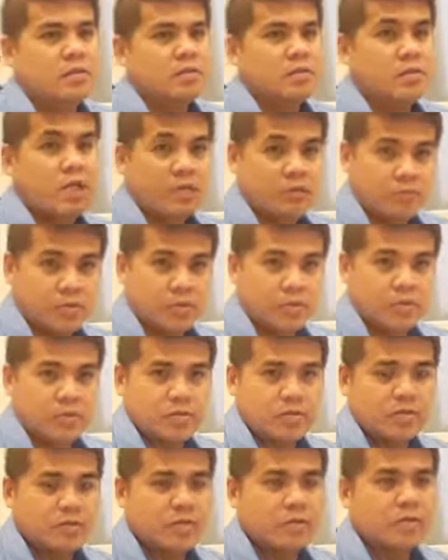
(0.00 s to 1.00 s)
Good
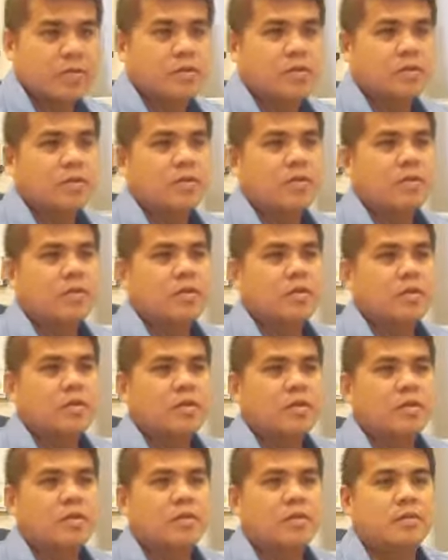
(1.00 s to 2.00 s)
afternoon.
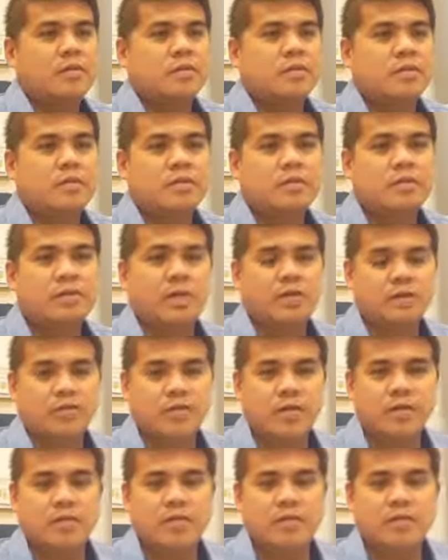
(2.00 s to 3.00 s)
This is
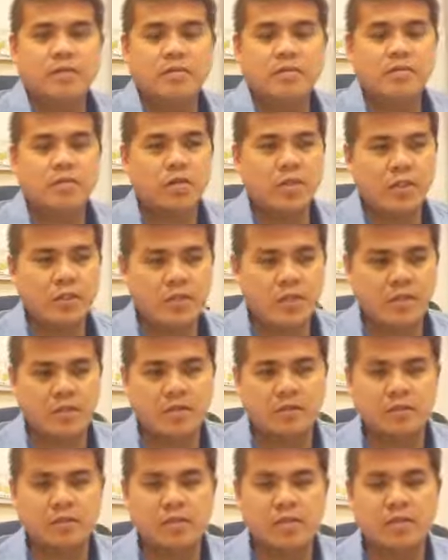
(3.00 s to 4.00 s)
Efren
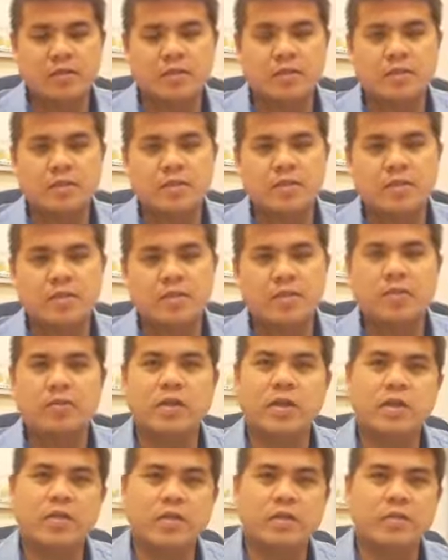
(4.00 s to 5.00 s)
Molina from
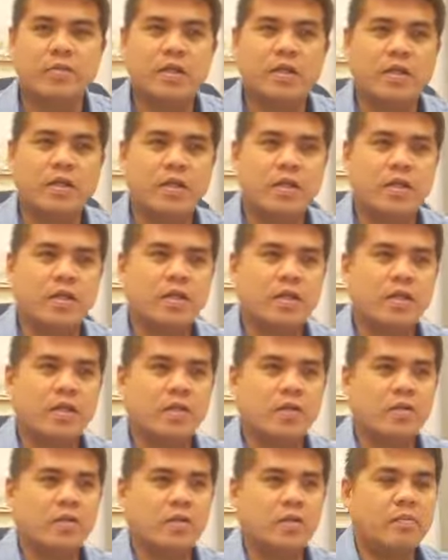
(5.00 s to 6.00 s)
Saudi Arabia and
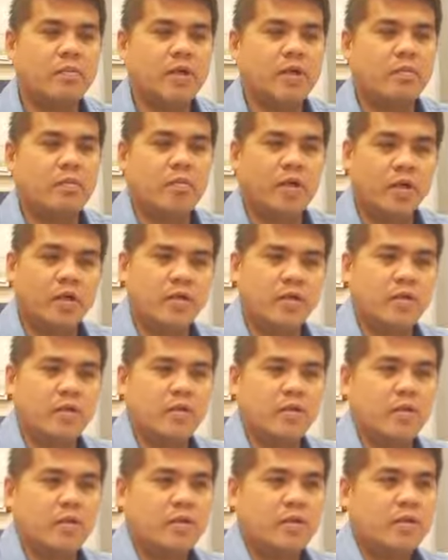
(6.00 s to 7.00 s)
with my
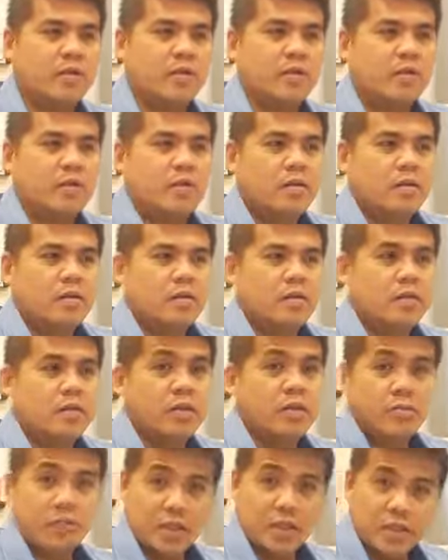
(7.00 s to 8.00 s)
partner
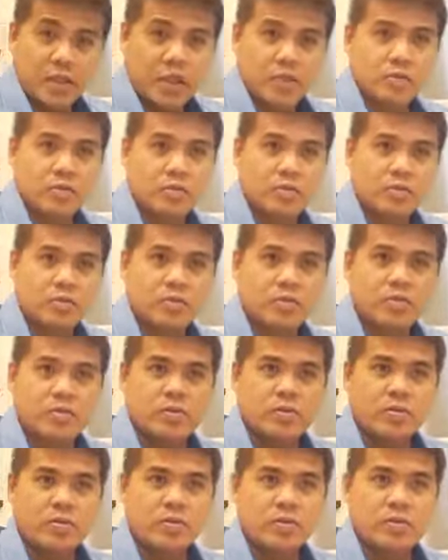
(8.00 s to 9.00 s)
Jeffrey De Jesus,
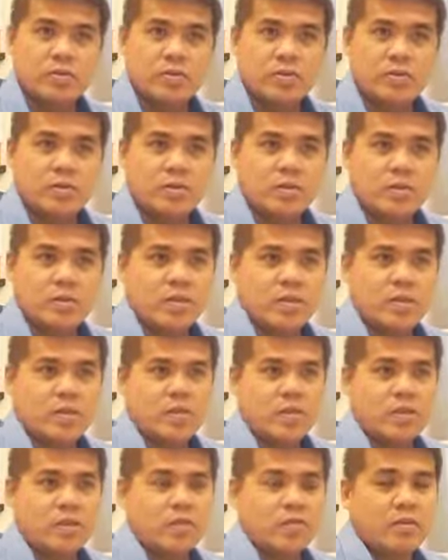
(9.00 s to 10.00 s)
who is
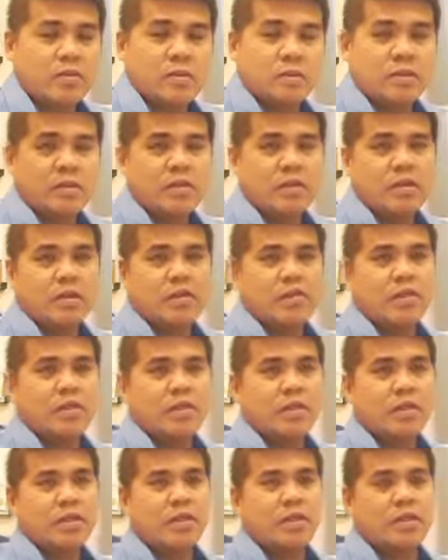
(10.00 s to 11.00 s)
now currently
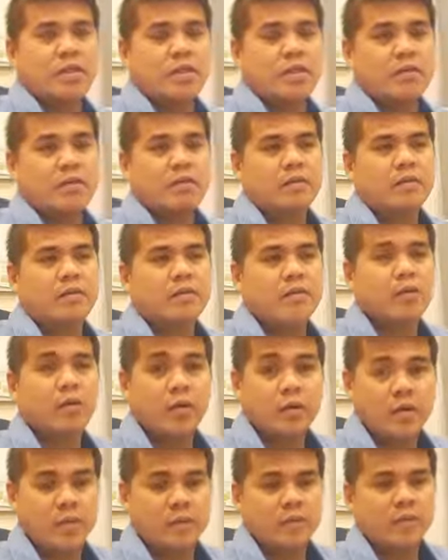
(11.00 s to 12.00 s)
working in
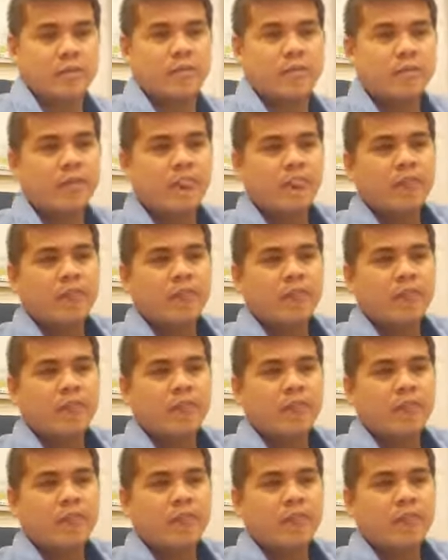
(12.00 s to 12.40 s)
UAE.